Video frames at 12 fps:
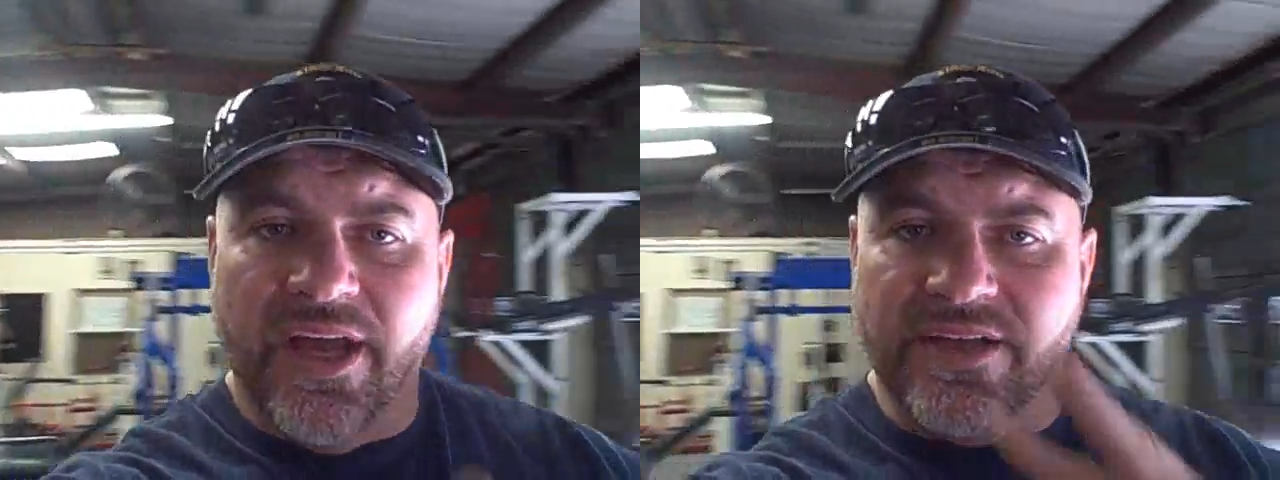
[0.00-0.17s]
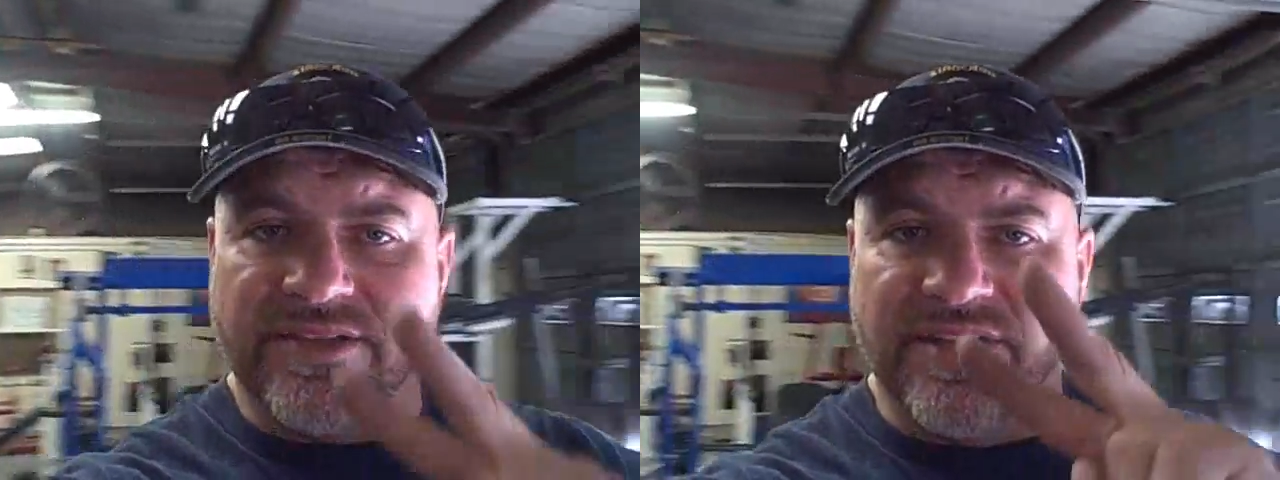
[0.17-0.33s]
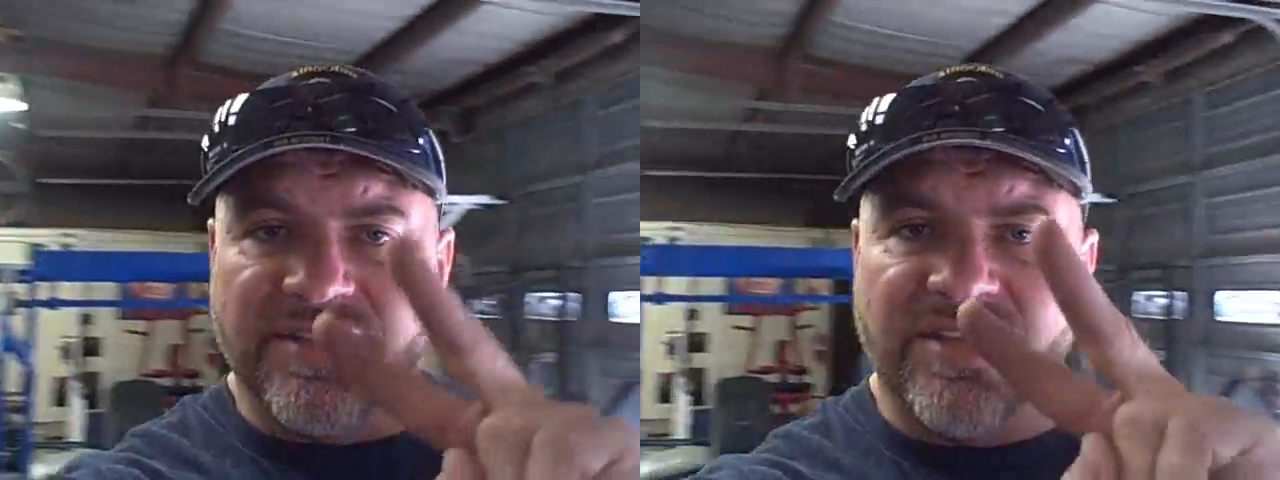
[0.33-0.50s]

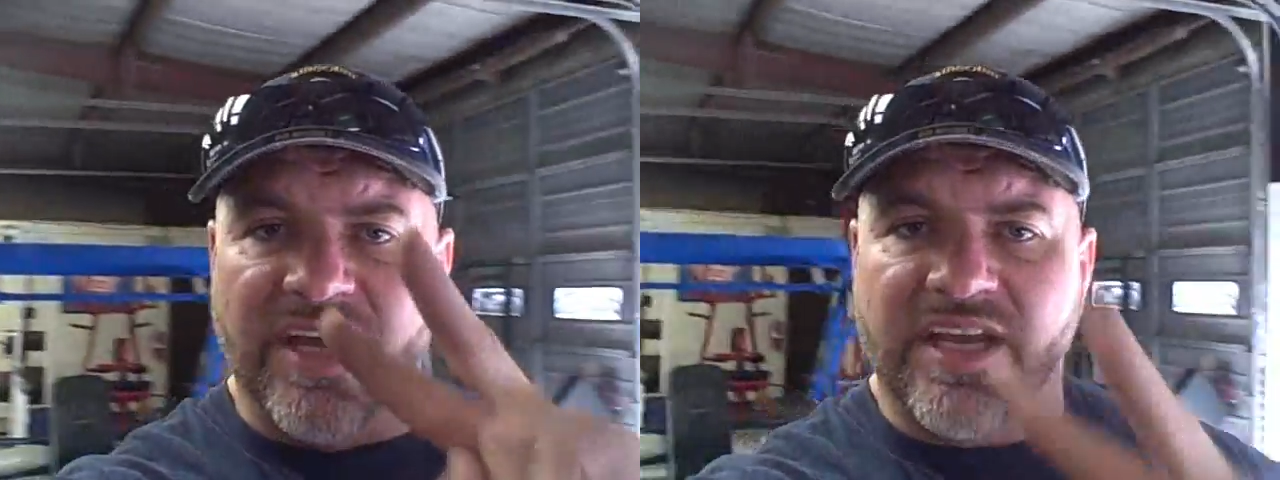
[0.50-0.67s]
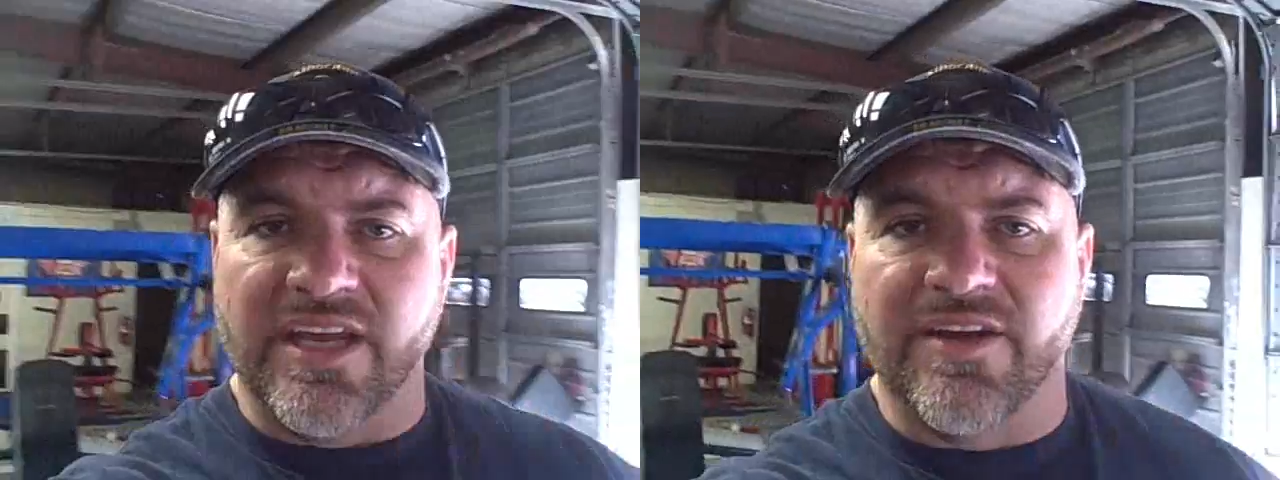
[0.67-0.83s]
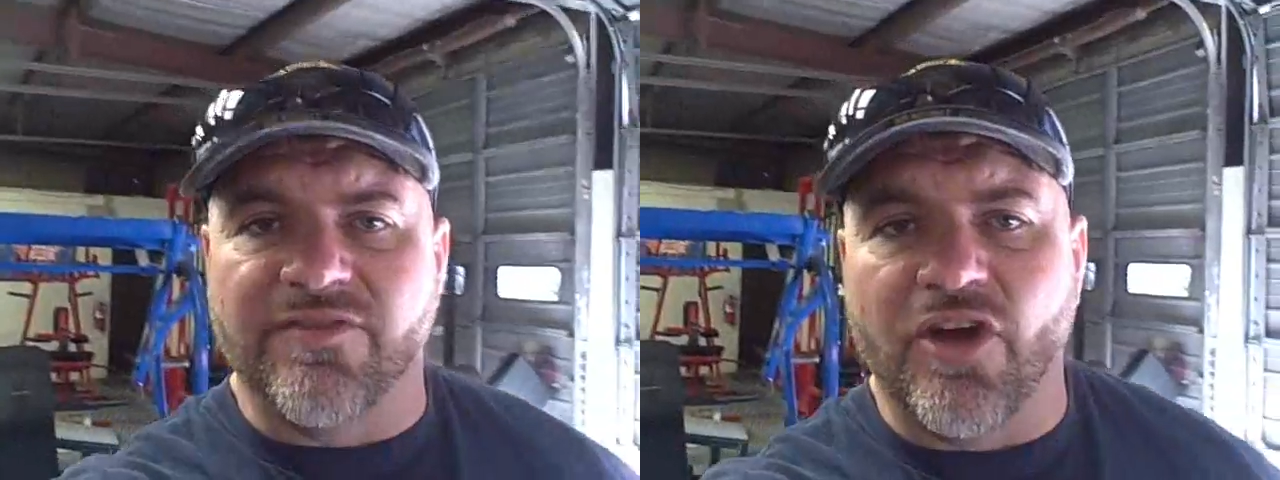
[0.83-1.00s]
It's the
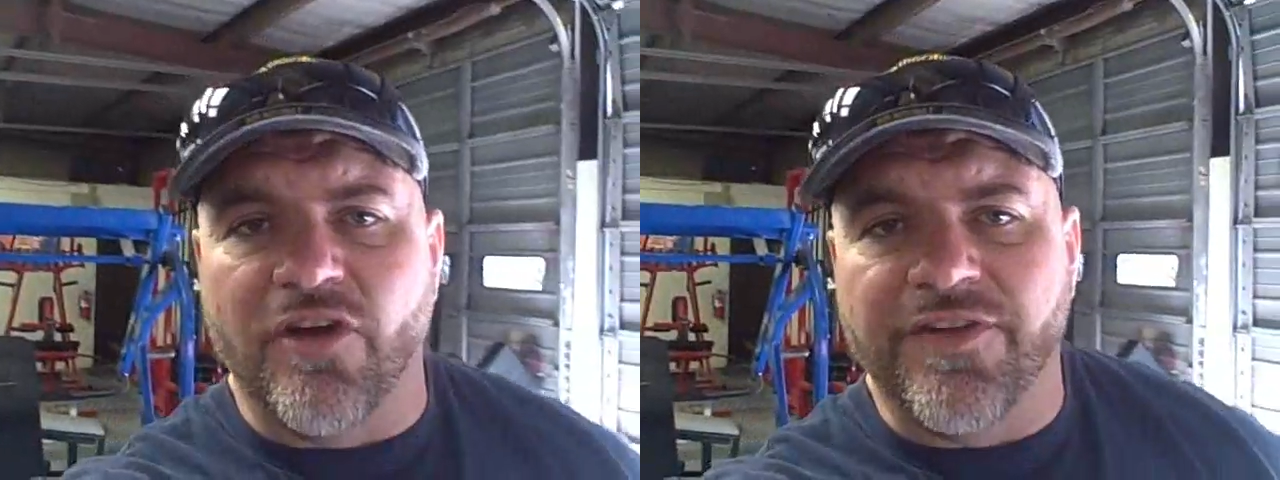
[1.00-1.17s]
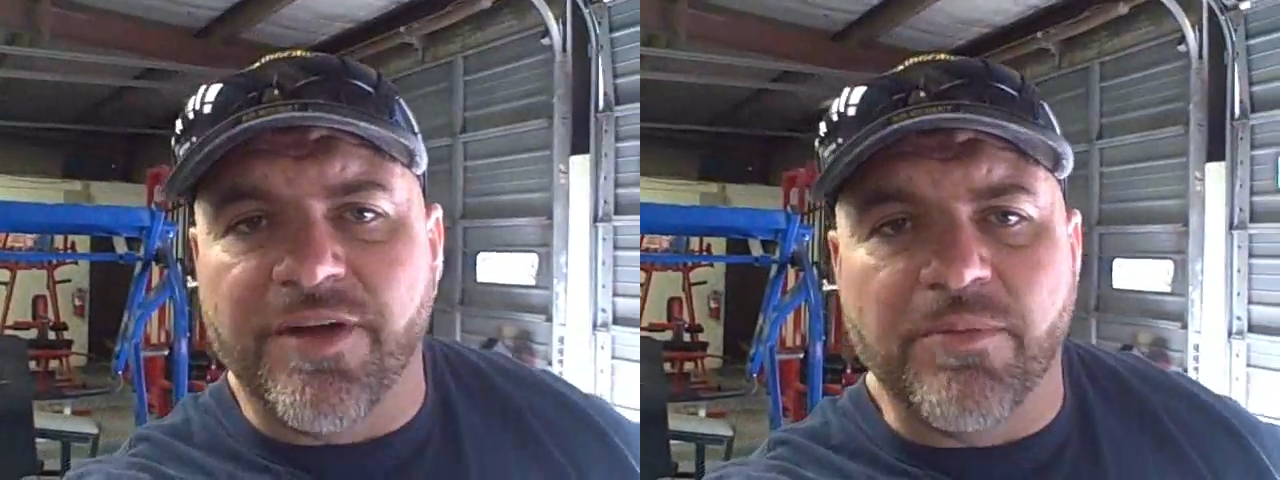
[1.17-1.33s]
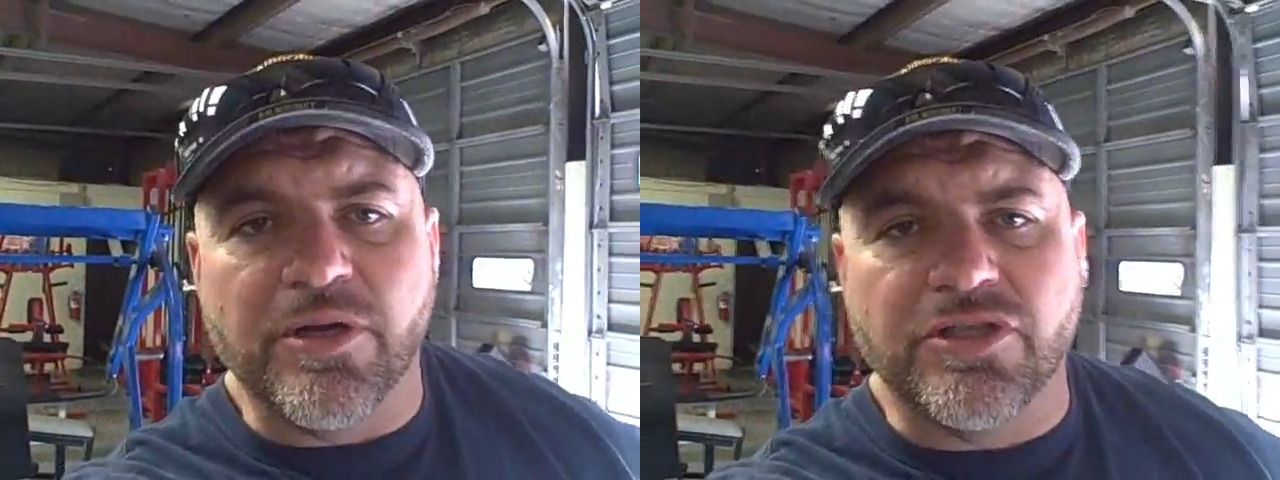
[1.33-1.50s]
2nd of
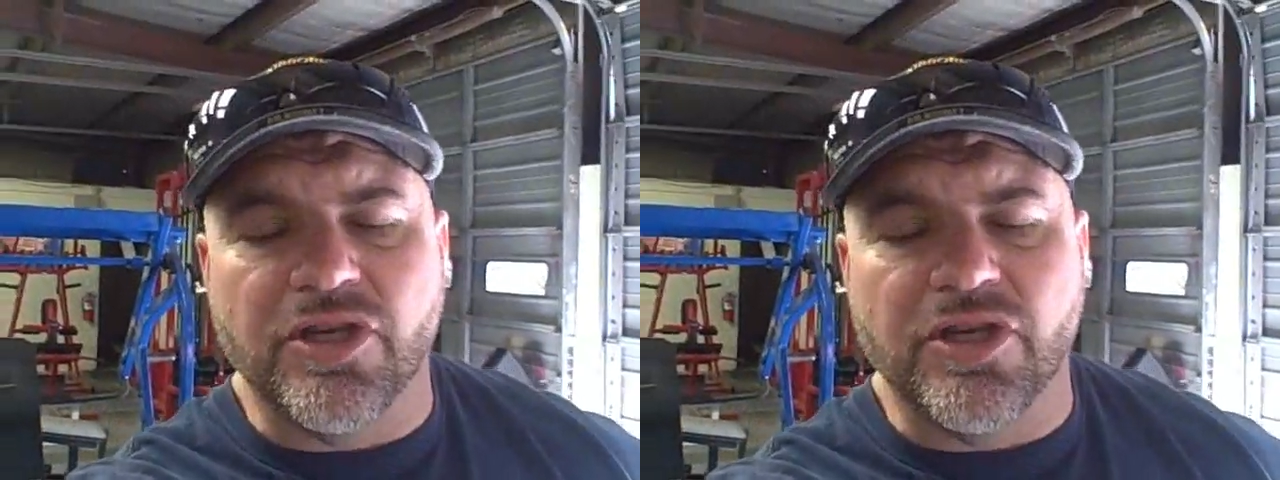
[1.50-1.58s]
November